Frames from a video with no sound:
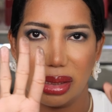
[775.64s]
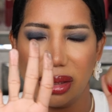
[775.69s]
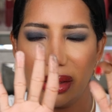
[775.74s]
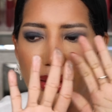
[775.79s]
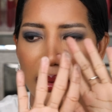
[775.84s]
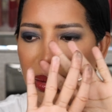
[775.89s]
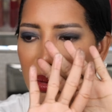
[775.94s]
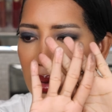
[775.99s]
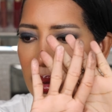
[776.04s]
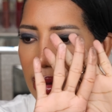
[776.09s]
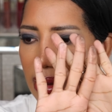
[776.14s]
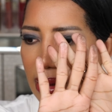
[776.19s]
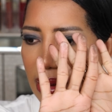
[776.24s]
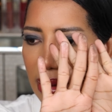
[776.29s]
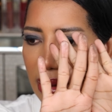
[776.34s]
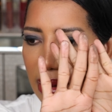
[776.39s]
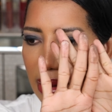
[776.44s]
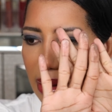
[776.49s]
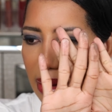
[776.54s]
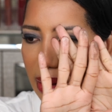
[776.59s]
Look,
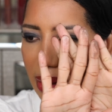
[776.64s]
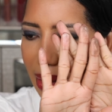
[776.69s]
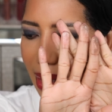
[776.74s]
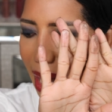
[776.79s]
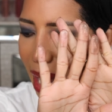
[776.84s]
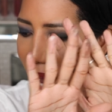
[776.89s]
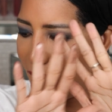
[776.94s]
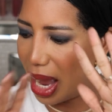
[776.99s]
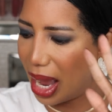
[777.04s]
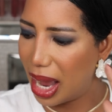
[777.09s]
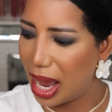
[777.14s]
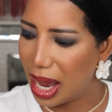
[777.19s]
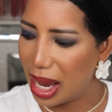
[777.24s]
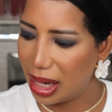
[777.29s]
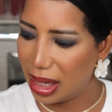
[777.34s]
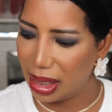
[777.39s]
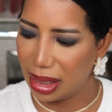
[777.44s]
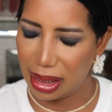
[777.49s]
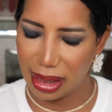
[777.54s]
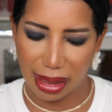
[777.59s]

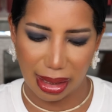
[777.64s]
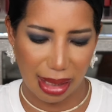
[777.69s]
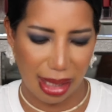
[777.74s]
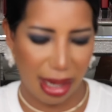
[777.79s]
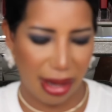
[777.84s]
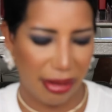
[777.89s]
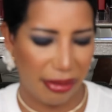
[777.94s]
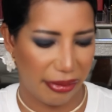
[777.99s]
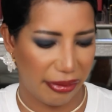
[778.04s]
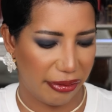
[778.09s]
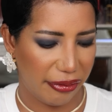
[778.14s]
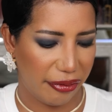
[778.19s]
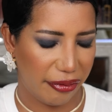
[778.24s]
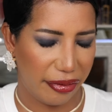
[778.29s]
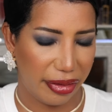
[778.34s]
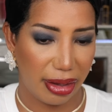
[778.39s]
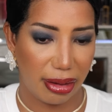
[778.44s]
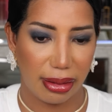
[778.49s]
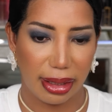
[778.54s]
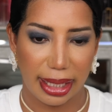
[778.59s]
I
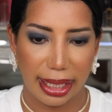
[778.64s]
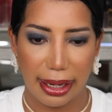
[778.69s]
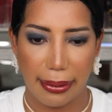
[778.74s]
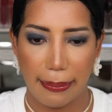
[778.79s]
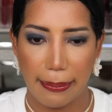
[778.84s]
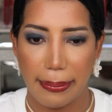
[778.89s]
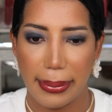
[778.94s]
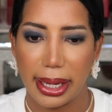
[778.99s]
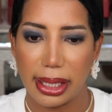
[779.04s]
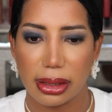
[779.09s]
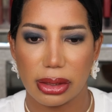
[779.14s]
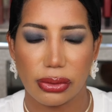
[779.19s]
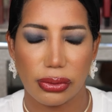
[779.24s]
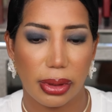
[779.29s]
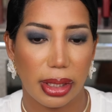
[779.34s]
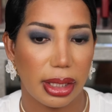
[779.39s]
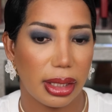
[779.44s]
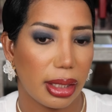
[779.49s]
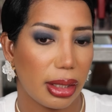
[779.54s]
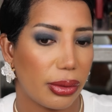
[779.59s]
feel like a mess
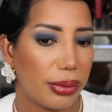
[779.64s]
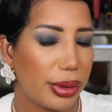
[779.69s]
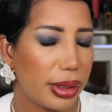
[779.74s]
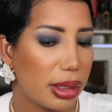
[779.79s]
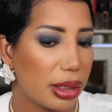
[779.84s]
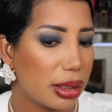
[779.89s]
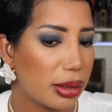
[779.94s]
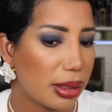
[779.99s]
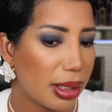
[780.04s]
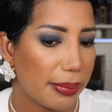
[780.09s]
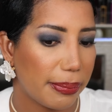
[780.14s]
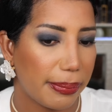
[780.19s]
right now with this